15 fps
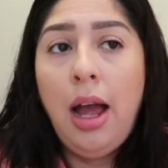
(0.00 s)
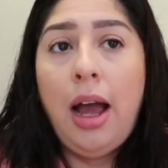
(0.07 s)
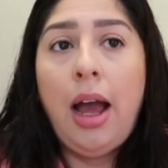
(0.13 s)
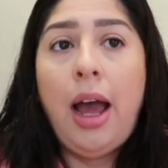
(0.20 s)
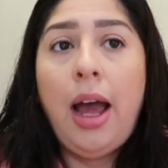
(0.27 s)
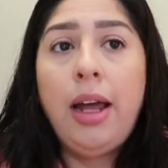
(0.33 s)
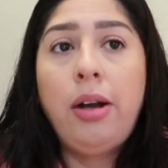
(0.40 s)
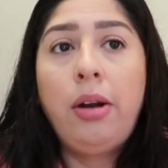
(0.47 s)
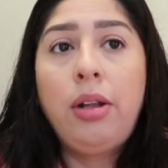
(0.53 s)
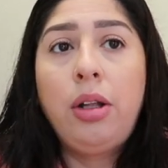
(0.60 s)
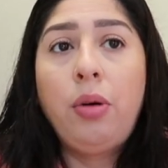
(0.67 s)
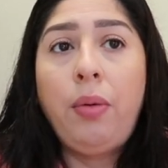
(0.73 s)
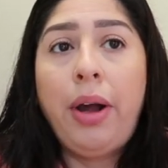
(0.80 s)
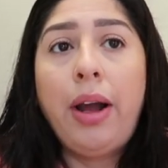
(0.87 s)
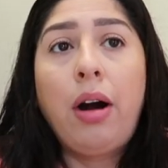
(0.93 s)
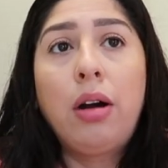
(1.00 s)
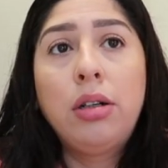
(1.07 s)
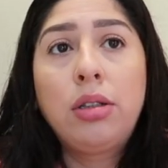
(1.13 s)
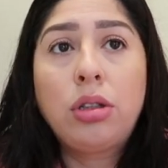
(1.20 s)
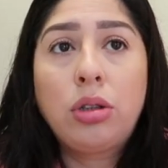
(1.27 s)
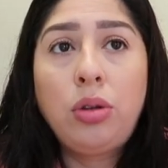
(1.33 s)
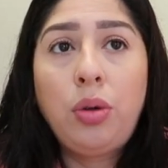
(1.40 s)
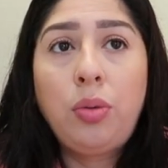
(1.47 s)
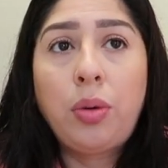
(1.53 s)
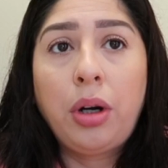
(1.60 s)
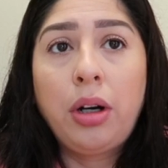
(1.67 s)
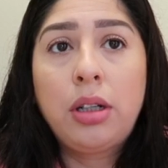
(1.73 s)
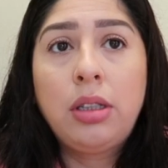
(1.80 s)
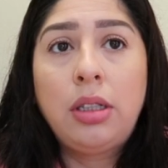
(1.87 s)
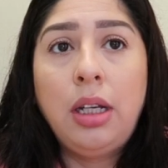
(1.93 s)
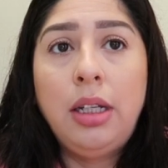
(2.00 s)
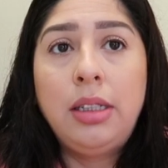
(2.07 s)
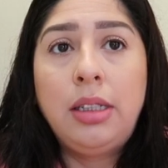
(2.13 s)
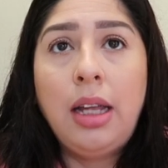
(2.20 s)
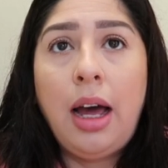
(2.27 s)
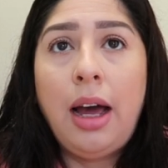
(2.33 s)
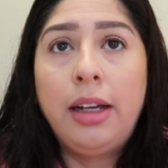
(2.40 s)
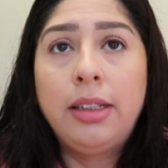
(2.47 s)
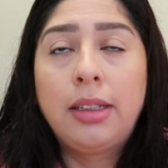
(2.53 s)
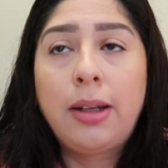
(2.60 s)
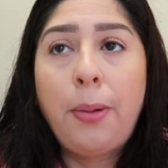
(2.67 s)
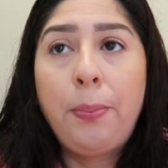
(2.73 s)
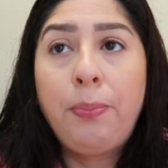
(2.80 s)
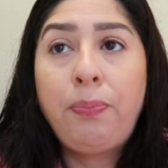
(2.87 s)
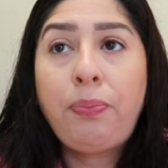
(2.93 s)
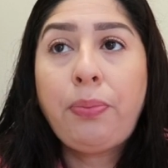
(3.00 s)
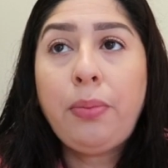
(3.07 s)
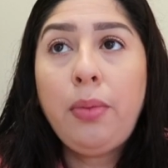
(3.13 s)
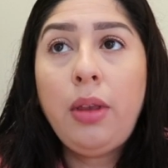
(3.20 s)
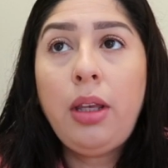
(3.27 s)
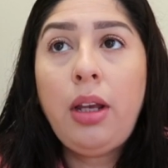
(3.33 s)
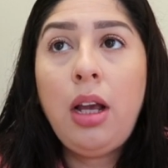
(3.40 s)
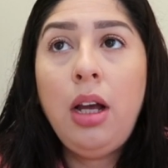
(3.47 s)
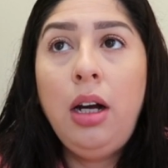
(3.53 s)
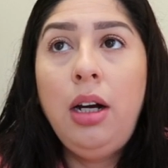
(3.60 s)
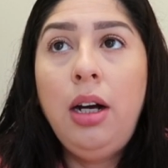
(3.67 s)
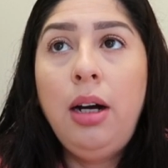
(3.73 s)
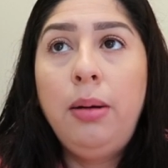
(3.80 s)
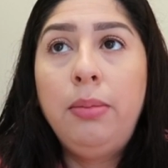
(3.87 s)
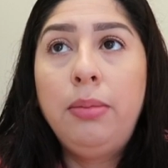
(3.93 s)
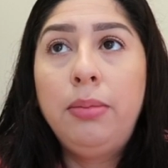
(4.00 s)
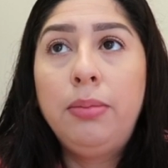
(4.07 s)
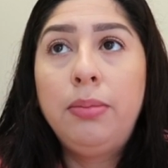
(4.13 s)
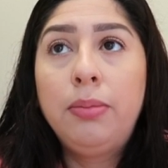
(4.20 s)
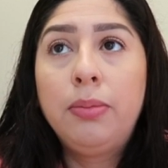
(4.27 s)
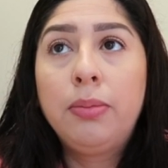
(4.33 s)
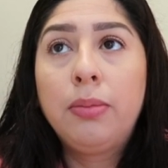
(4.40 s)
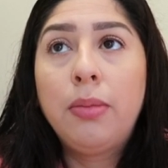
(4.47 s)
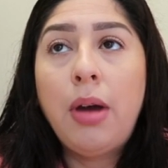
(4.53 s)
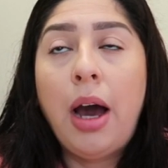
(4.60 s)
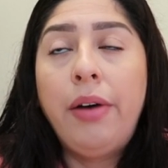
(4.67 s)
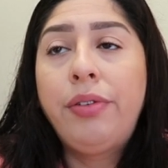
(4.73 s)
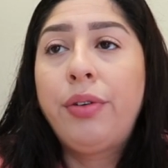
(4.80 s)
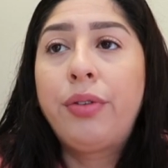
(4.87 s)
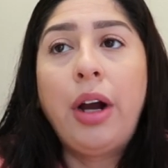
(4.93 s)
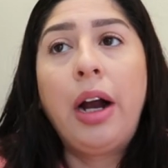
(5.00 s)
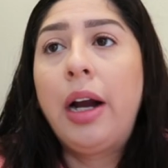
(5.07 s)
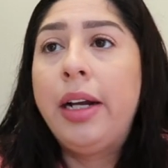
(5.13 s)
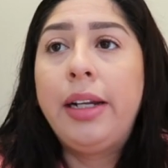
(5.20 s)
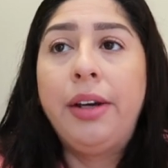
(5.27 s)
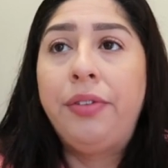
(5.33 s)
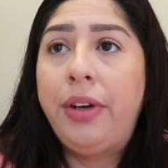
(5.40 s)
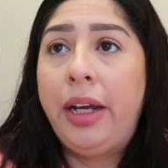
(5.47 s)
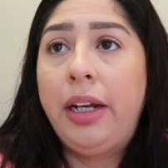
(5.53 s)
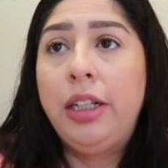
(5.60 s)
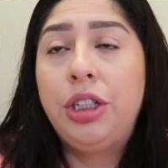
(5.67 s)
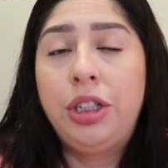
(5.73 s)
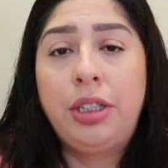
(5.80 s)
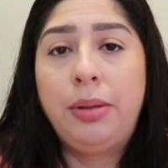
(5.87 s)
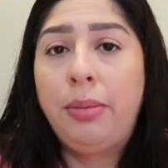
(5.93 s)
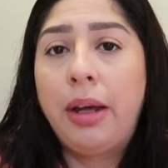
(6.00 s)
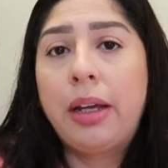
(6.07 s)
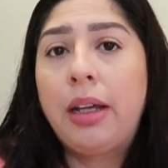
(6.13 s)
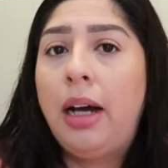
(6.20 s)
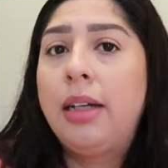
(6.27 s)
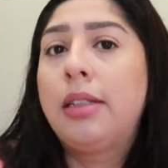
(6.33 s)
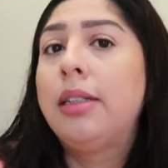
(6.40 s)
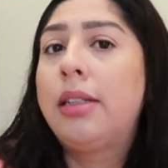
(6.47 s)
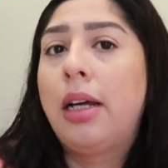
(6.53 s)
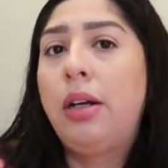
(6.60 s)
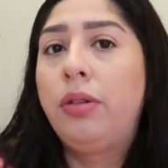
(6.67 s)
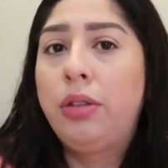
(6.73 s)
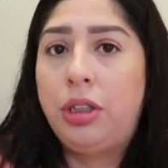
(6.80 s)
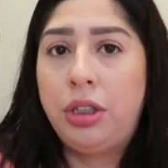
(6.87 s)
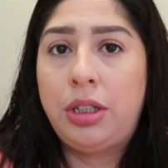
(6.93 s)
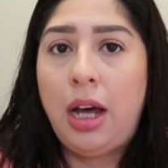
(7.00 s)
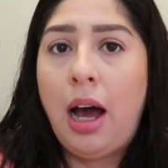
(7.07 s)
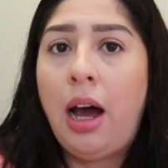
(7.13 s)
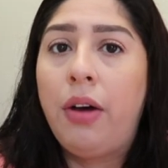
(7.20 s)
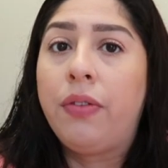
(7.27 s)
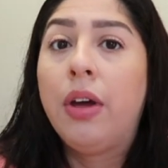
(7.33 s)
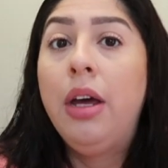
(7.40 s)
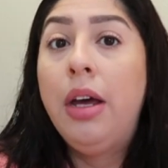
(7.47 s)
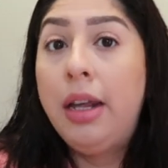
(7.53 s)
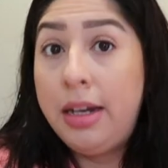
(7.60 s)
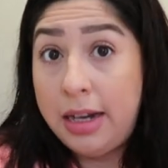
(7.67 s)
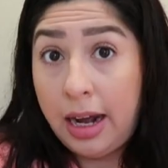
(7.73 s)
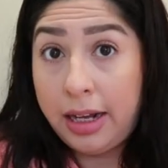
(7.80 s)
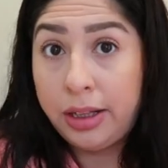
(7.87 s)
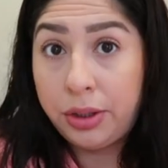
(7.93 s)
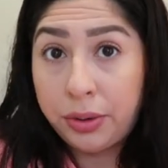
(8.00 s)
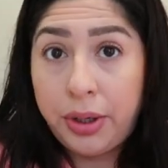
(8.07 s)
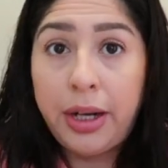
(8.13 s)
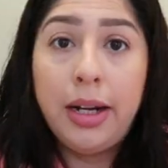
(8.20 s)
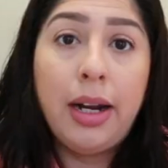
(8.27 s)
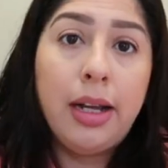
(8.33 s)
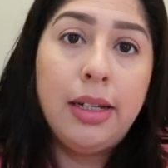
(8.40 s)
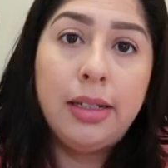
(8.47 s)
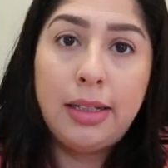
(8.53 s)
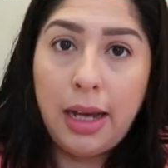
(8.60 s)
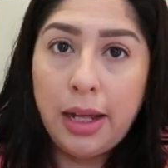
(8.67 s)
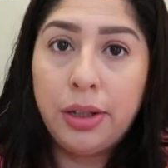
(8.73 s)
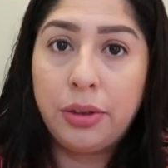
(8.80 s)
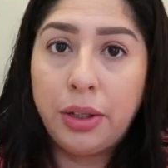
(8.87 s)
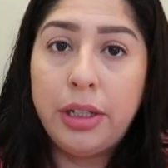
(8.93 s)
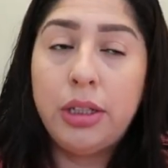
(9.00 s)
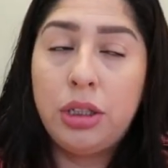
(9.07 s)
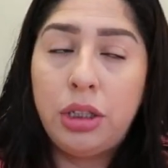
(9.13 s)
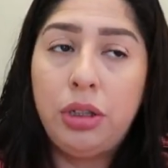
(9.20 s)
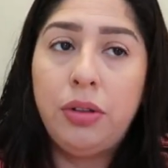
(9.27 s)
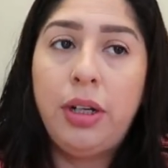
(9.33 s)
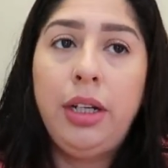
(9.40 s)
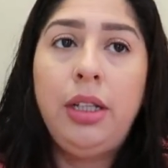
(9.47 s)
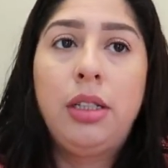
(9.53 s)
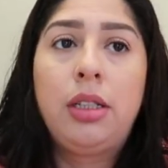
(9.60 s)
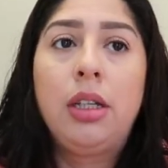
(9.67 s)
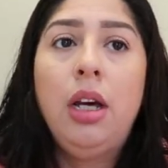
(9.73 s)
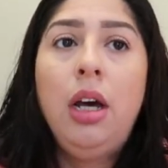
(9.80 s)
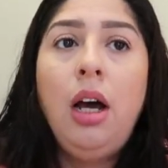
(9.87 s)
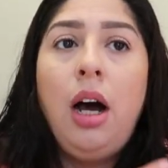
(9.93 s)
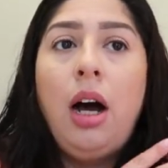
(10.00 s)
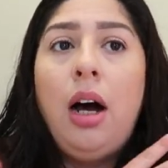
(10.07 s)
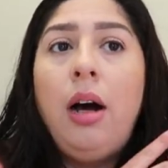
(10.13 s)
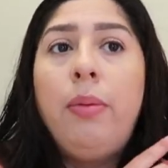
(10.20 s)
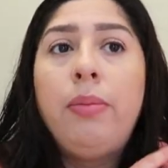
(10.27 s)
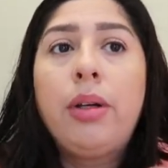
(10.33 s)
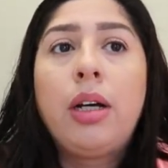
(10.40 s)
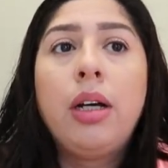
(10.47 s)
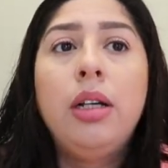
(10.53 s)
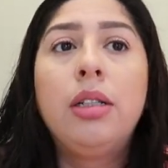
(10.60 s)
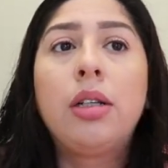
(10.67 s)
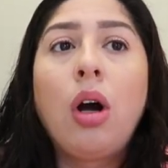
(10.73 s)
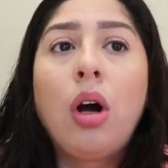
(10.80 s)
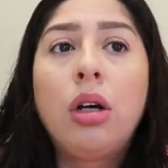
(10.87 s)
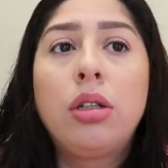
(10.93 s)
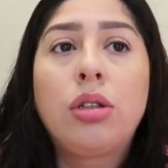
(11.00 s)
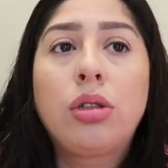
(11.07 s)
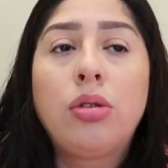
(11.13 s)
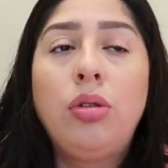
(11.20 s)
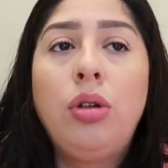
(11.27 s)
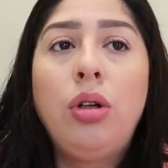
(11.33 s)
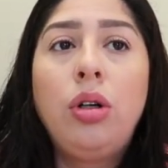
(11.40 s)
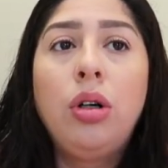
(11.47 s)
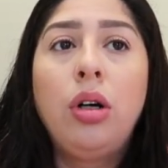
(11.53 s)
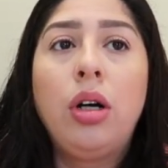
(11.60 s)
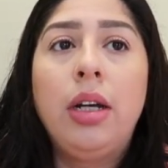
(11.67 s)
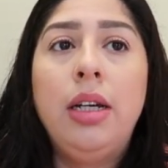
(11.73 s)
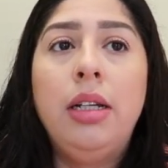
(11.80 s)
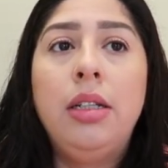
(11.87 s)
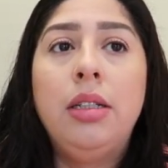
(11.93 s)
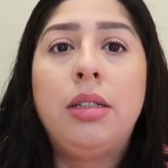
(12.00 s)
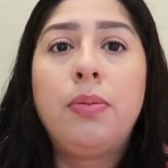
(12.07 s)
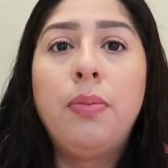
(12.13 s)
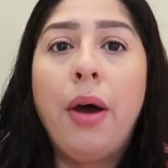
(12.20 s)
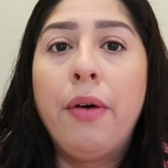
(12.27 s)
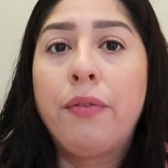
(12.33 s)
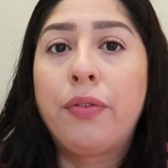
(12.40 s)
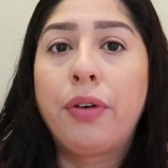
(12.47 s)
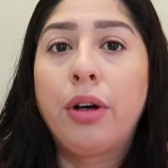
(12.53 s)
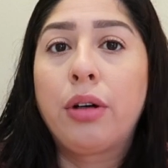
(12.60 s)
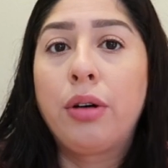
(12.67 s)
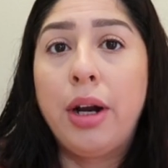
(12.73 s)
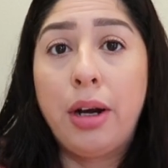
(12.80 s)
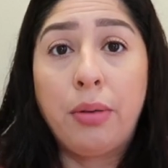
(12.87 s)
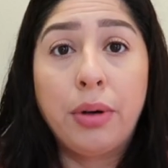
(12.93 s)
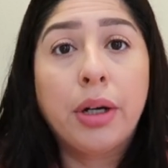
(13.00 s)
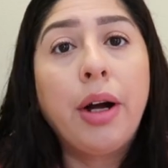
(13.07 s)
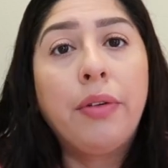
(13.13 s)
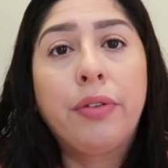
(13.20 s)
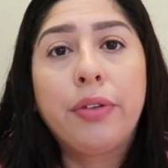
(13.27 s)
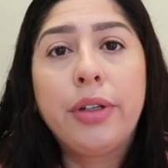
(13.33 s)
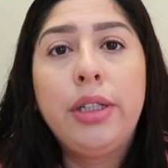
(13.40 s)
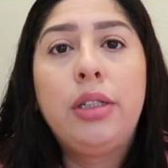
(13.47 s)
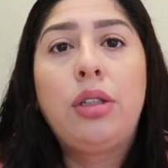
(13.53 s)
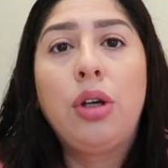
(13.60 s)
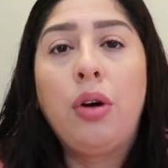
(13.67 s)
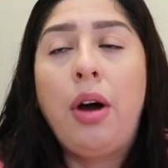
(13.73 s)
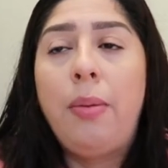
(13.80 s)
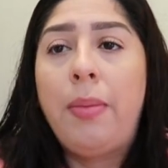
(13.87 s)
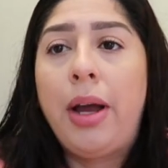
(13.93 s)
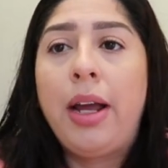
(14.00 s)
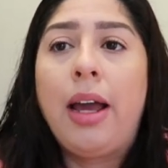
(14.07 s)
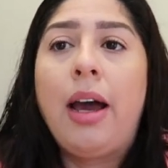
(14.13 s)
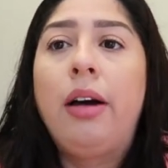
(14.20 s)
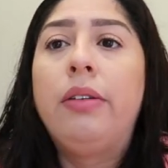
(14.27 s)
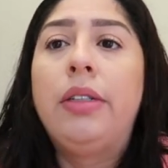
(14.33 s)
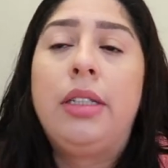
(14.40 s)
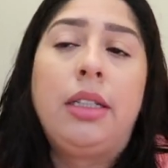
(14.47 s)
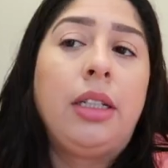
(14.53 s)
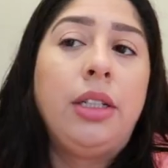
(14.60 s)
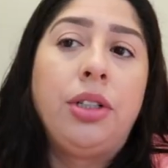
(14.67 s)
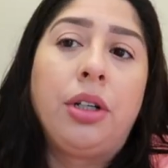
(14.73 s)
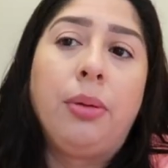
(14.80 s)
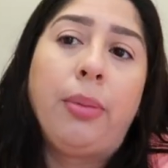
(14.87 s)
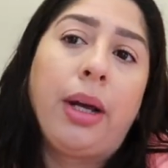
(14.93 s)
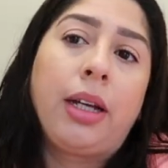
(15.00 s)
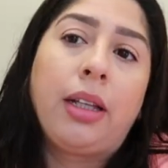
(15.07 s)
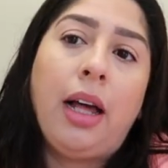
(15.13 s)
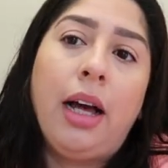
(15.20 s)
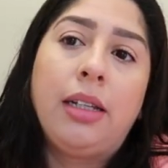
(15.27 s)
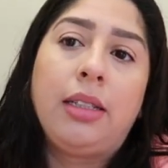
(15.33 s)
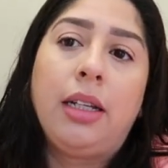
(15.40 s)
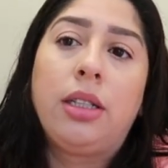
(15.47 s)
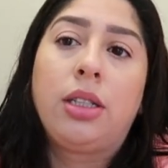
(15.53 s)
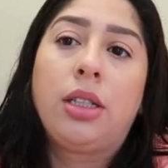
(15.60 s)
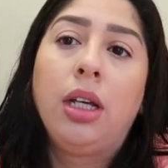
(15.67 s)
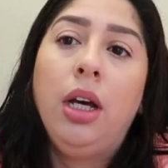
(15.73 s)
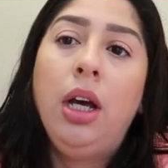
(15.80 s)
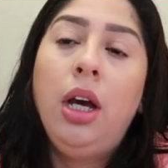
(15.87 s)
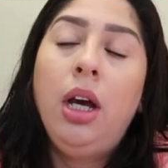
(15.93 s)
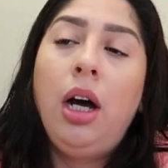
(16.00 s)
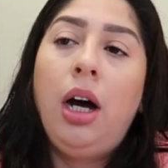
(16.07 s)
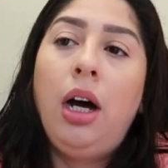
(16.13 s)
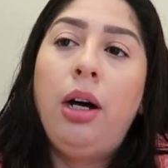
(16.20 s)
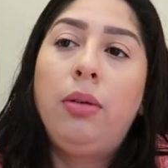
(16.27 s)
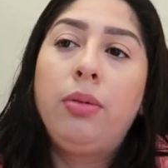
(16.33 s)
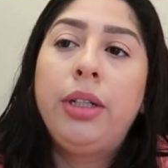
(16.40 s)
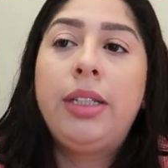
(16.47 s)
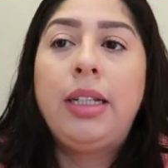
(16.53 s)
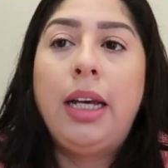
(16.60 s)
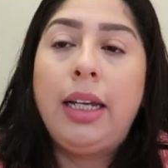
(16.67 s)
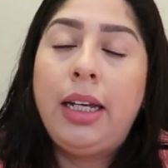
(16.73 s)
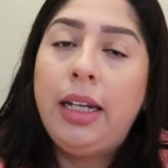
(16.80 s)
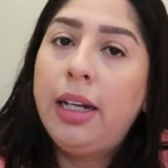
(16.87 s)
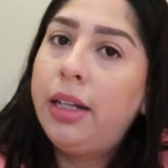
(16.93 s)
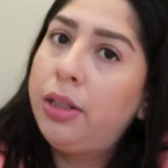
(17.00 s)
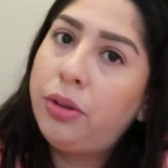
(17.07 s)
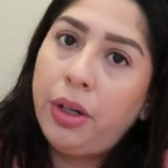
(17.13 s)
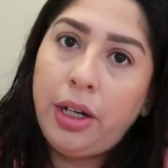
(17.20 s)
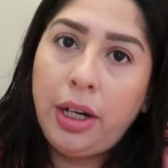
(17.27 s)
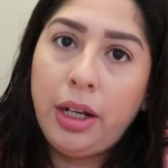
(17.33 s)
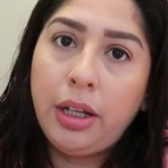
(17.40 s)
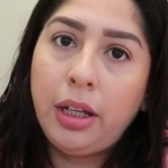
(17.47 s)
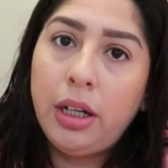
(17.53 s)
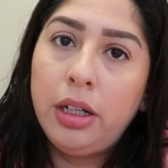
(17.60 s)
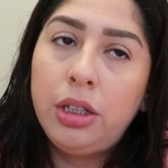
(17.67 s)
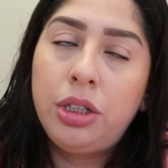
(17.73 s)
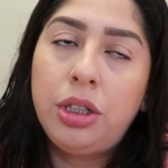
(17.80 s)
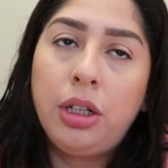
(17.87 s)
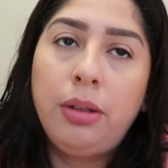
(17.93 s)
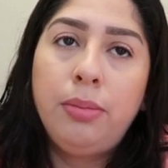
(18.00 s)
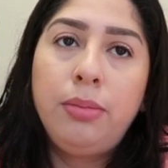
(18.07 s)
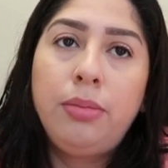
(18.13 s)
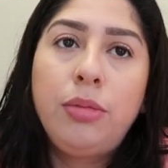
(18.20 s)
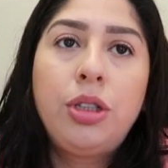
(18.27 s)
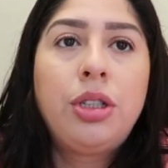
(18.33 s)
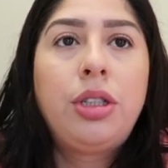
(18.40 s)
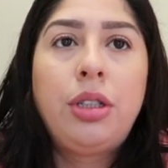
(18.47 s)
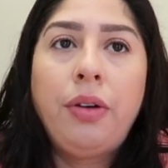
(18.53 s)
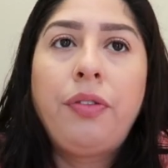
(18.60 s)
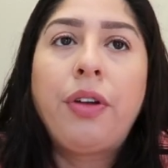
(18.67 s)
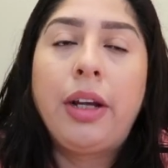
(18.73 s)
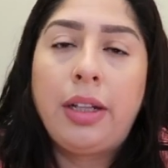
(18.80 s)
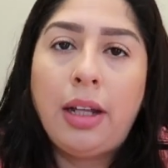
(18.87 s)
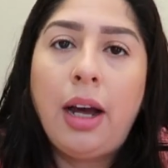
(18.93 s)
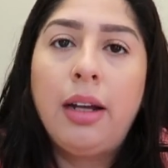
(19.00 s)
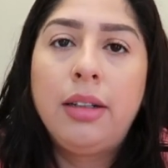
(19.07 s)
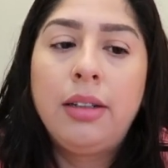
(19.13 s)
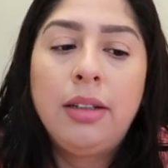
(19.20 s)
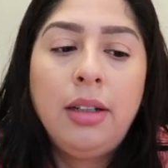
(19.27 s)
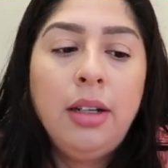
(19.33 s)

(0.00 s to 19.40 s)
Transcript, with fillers: And the way our school works is that um, I have a variety of ages in my classes. I don't just have ninth grade and 10th grade students um, because our school is meant for credit recovery. So I might have a senior in my class that's uh, retaking ninth grade English, um, just stuff like that.